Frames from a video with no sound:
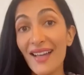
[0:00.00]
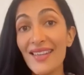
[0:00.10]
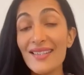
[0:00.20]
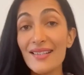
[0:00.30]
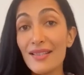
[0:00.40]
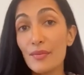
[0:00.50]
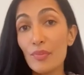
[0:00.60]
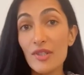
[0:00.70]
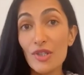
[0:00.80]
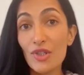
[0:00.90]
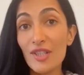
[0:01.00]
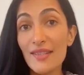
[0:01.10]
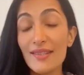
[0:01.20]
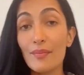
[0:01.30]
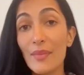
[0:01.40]
Are there certain
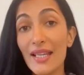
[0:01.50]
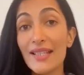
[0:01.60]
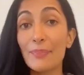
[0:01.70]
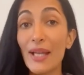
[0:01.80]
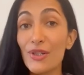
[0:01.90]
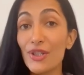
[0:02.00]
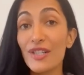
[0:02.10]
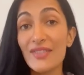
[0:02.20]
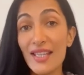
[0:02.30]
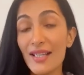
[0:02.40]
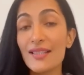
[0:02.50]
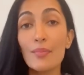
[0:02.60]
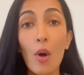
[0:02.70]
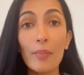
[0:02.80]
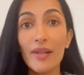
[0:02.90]
positions that make penetrative
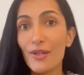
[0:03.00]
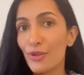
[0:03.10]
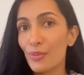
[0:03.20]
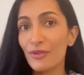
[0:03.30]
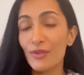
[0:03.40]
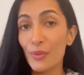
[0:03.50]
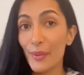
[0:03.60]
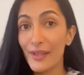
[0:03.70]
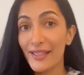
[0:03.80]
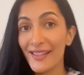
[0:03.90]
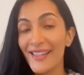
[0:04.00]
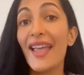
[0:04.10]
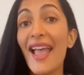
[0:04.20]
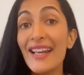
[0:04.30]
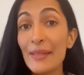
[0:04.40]
sex more pleasurable for women?
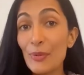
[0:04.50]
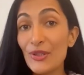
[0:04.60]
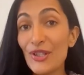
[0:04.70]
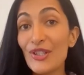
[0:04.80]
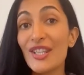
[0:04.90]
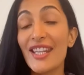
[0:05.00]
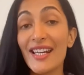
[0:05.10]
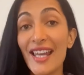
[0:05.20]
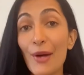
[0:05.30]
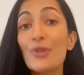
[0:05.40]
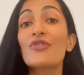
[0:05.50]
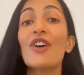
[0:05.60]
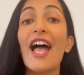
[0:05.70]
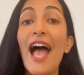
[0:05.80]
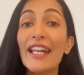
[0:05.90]
Any position that allows
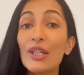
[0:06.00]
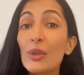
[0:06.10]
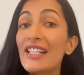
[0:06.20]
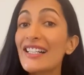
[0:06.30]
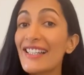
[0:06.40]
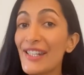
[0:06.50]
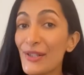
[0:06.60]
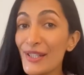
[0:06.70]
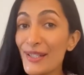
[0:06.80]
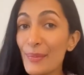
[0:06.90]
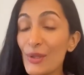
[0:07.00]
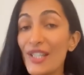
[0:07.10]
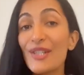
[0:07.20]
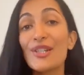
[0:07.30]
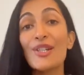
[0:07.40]
for adequate clitoral
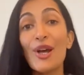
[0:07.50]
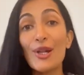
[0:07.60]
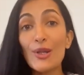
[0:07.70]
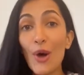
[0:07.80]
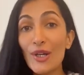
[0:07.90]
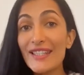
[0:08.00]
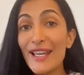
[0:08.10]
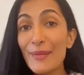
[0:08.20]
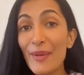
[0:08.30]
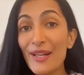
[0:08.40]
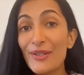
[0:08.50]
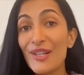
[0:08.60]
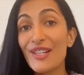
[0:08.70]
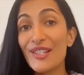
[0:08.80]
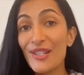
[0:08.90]
stimulation alongside
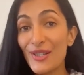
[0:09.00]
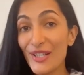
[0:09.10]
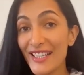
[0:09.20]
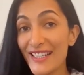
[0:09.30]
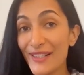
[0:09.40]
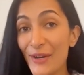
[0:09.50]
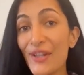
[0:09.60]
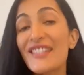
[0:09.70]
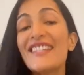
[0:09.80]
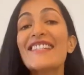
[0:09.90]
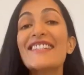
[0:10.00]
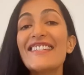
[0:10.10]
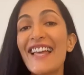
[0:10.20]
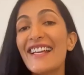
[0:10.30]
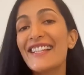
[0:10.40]
penetration during intercourse is
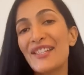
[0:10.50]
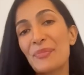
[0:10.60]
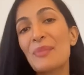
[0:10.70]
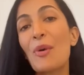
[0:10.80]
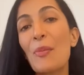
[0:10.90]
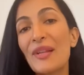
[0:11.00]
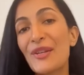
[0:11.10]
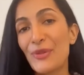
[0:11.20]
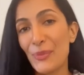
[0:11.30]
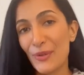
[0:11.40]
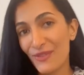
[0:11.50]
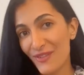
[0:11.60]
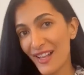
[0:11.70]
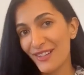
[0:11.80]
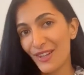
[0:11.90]
likely to be more pleasurable for
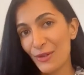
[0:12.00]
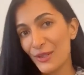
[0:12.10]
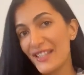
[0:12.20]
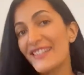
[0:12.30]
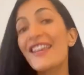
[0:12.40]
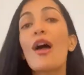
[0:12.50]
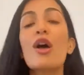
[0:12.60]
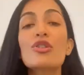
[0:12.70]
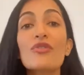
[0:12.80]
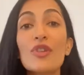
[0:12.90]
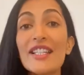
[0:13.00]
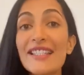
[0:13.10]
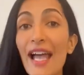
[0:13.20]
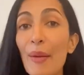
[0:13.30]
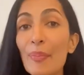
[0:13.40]
vulva owners. So, for
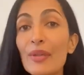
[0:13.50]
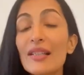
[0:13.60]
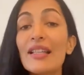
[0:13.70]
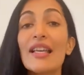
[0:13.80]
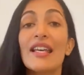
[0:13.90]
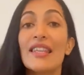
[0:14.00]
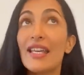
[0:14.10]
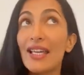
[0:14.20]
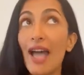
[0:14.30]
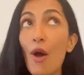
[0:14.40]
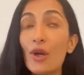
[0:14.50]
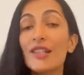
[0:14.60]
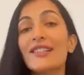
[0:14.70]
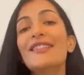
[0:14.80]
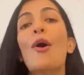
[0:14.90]
example, the
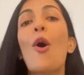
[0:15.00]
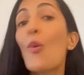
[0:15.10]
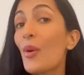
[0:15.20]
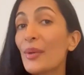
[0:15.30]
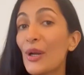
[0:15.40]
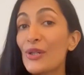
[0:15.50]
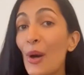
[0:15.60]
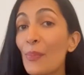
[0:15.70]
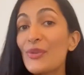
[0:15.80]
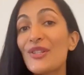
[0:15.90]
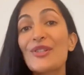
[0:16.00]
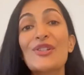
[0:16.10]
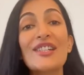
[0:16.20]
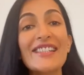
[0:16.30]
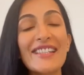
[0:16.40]
cowgirl or woman on top
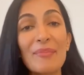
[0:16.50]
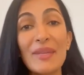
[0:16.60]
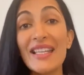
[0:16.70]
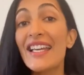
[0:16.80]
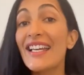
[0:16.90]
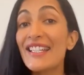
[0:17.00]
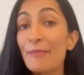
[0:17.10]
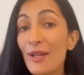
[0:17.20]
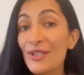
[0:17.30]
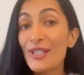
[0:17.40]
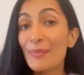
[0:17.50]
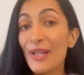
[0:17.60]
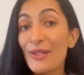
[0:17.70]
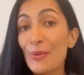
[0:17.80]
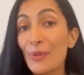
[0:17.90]
position can be especially
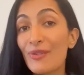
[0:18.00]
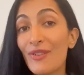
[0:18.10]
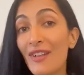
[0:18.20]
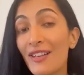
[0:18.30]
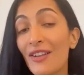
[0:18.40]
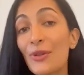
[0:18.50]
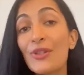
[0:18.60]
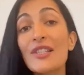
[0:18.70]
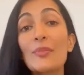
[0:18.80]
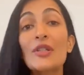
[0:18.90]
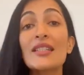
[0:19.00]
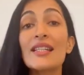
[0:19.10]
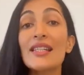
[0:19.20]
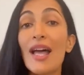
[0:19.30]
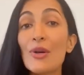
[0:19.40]
pleasurable for vulva owners because
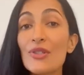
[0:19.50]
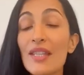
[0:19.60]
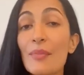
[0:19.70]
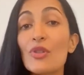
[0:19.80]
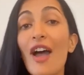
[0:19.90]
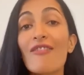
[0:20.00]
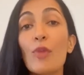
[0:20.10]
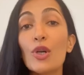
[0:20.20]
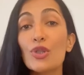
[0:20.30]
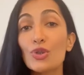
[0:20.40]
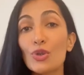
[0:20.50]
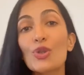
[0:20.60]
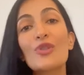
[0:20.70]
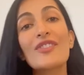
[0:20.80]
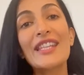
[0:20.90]
it allows them to have more
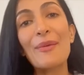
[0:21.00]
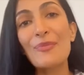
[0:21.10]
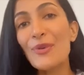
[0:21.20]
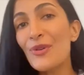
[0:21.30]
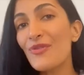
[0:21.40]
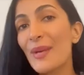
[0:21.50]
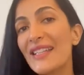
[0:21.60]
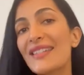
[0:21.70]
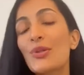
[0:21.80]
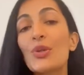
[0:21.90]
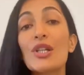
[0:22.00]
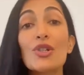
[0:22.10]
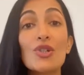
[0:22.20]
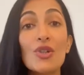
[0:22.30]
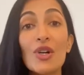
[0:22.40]
control over their movements. You can
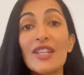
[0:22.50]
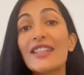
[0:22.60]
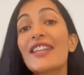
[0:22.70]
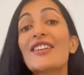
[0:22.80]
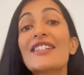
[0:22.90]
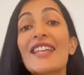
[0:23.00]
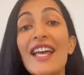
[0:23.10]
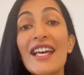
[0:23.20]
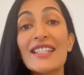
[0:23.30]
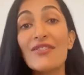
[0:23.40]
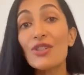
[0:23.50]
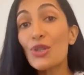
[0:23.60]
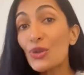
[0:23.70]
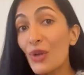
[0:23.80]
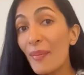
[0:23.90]
ensure that there is
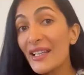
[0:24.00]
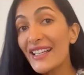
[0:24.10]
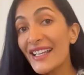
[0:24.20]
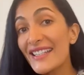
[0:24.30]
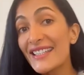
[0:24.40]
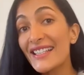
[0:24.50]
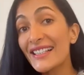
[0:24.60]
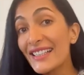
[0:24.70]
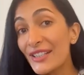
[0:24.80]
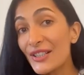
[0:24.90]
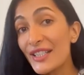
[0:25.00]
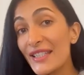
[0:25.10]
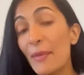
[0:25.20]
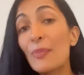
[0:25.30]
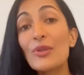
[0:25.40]
sufficient rubbing against the
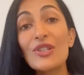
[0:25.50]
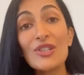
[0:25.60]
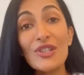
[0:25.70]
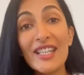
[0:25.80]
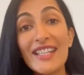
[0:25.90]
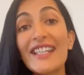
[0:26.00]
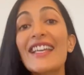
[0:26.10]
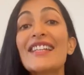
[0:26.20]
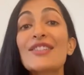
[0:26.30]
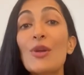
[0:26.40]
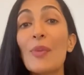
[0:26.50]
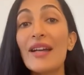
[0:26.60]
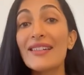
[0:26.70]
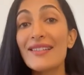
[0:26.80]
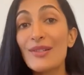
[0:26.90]
clitoris by positioning it against your
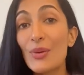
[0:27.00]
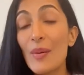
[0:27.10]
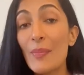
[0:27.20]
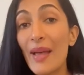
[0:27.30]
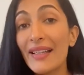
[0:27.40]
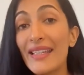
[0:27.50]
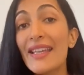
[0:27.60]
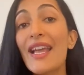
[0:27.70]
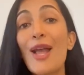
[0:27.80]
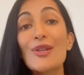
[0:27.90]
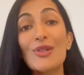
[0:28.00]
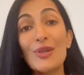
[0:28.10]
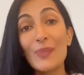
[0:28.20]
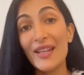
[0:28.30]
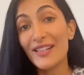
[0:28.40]
partner's lower belly
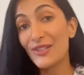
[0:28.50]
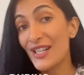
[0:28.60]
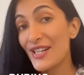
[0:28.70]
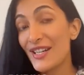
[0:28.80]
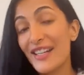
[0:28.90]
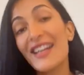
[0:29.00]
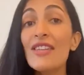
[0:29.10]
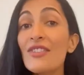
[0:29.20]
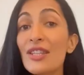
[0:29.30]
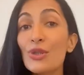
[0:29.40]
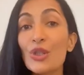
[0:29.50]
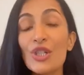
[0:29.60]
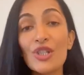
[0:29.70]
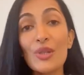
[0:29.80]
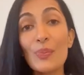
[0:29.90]
during penetration. Even the
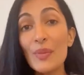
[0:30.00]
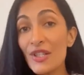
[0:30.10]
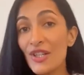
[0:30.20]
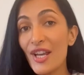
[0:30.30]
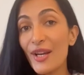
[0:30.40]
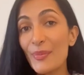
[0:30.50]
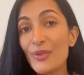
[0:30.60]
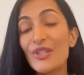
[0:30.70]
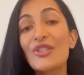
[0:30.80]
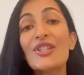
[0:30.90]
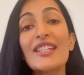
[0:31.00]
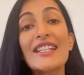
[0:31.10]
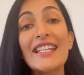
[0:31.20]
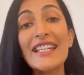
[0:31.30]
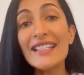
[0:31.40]
traditional missionary position
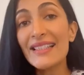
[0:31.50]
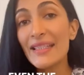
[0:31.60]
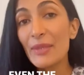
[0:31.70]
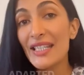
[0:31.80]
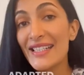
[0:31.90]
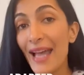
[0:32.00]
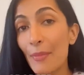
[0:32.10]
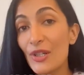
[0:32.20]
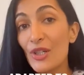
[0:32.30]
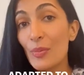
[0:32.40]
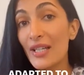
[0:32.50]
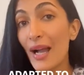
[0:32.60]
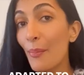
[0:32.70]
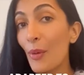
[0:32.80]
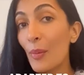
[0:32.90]
can easily be adapted to
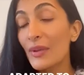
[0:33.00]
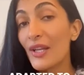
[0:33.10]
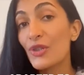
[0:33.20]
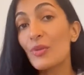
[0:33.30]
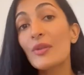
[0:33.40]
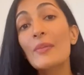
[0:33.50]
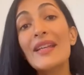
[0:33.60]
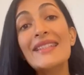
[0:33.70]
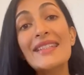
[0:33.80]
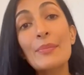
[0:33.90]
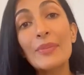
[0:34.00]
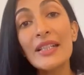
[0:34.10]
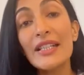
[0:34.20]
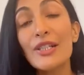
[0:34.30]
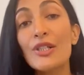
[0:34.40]
become more pleasurable by
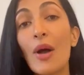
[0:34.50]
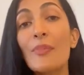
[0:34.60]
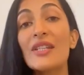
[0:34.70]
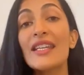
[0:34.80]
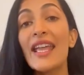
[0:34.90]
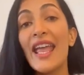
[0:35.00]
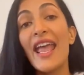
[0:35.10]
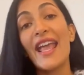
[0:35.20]
simply adopting